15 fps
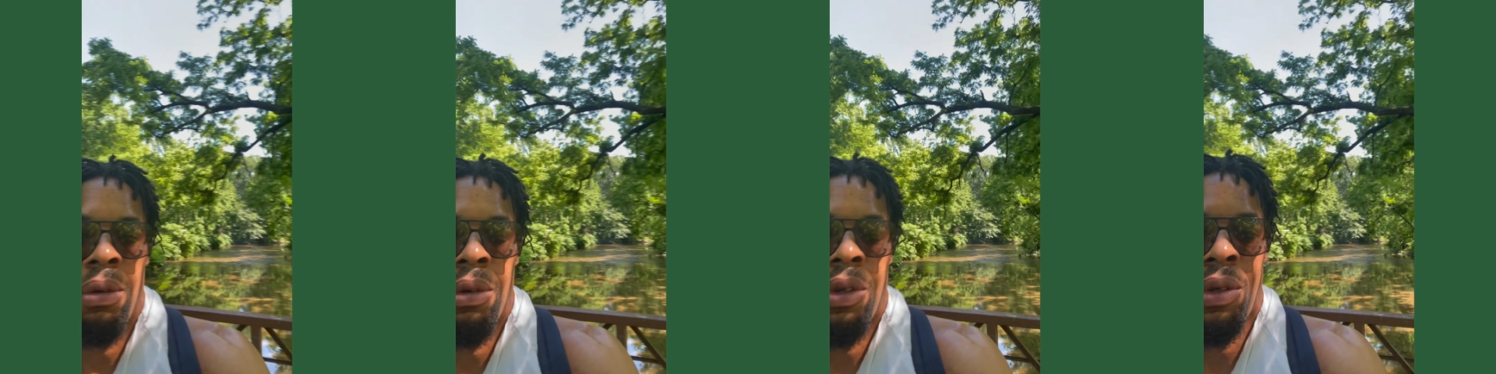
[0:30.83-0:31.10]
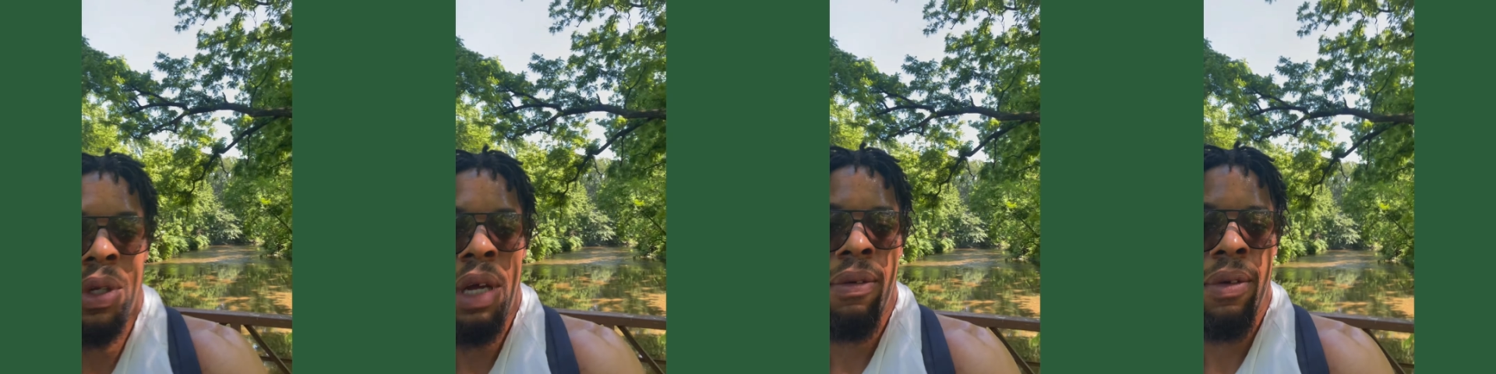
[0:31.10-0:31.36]
This
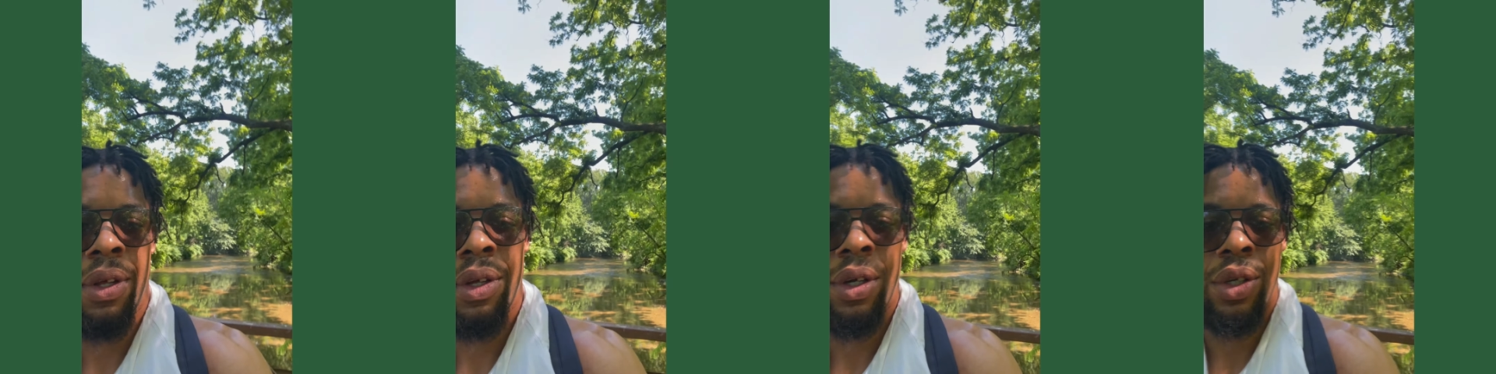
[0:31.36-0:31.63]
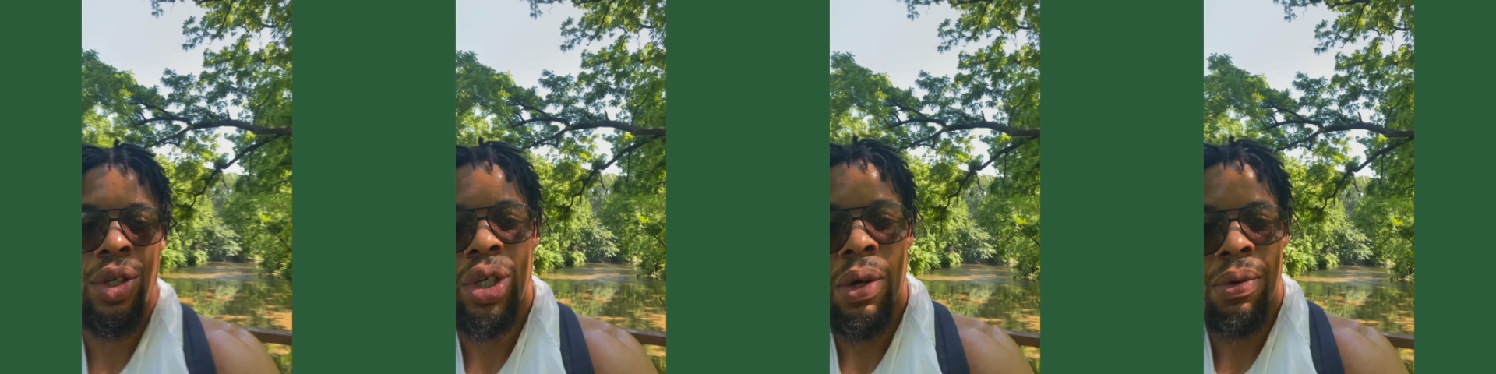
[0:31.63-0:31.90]
is not really like
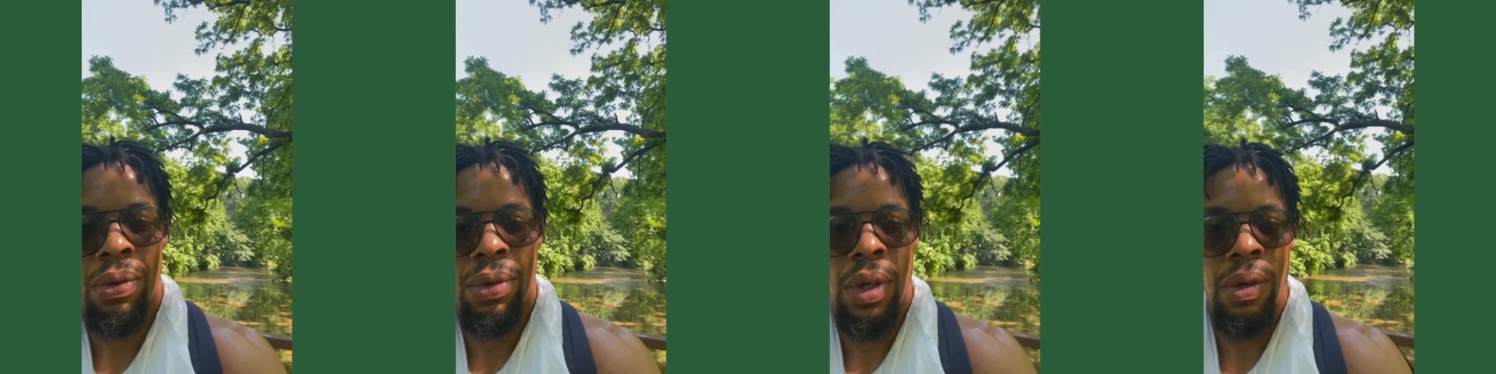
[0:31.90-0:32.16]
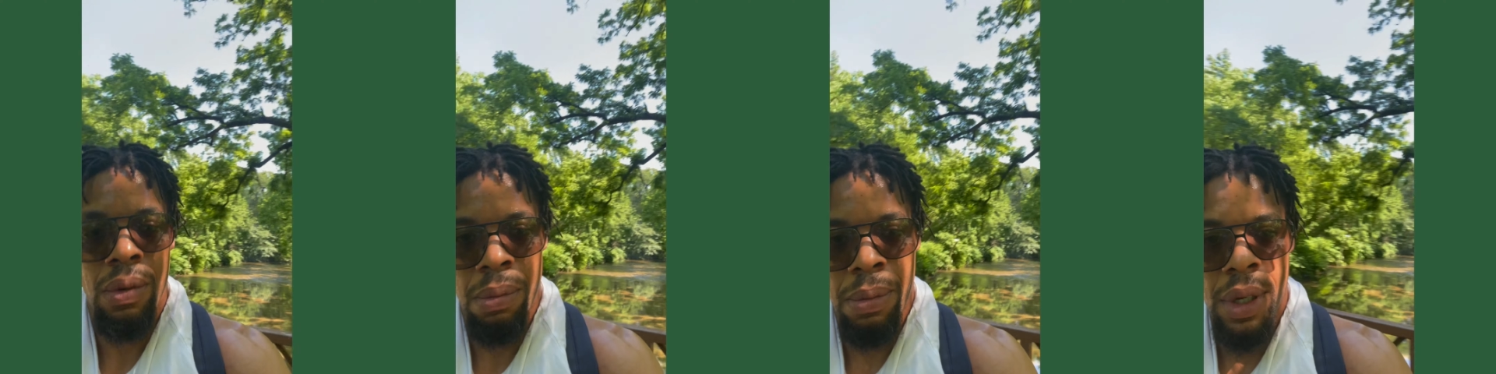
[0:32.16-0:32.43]
a jungle,
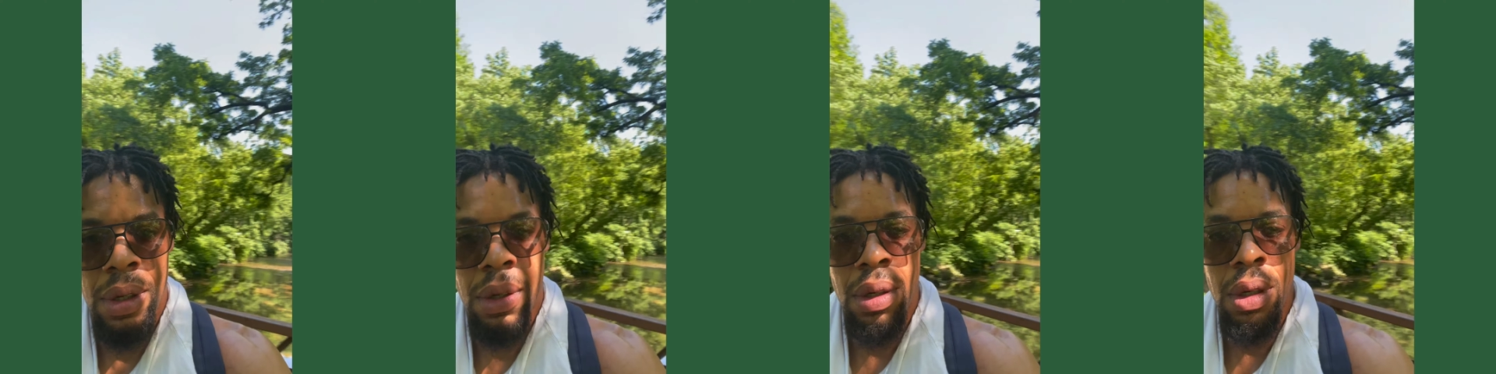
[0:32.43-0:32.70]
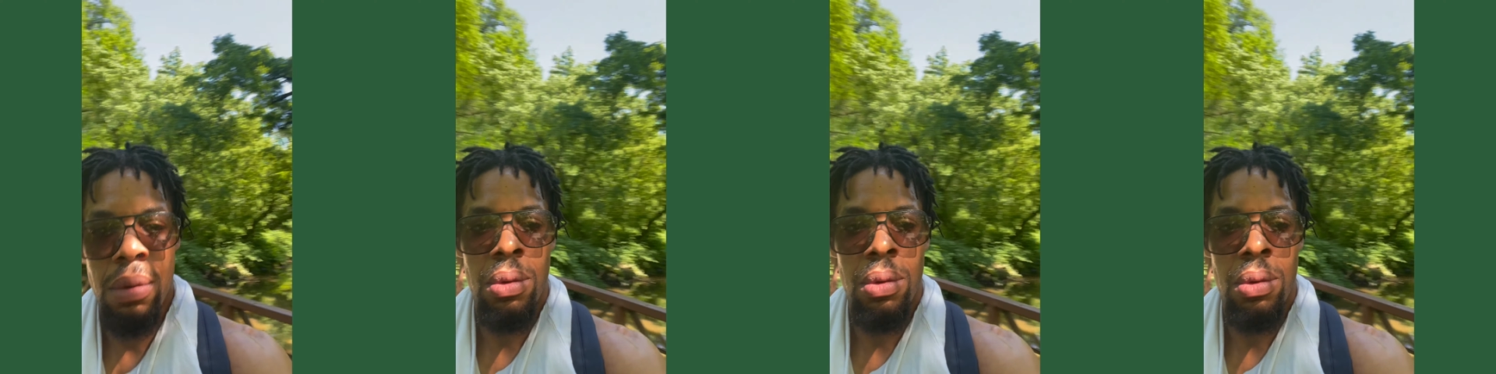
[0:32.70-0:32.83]
but you